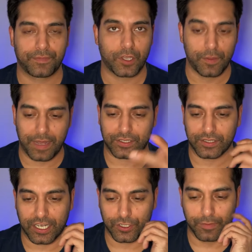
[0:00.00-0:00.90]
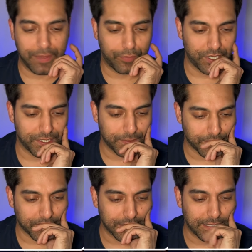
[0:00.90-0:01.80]
going back to the actual main point,
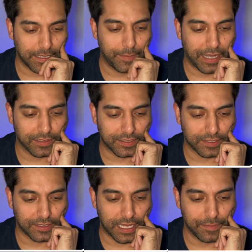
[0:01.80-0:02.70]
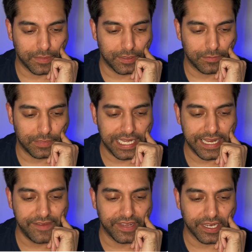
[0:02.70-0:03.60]
about them
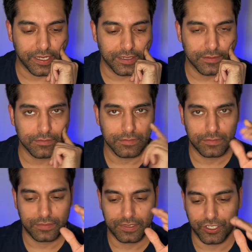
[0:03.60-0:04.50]
leaving the